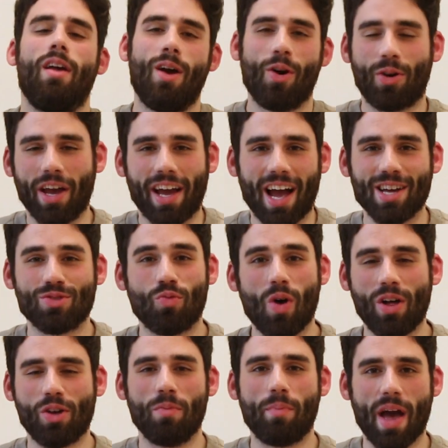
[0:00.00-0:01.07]
Okay guys,
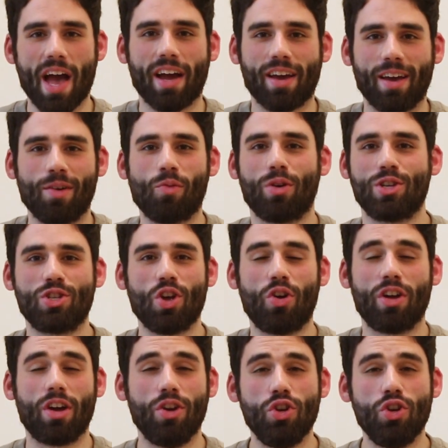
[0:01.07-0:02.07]
welcome back. We're starting a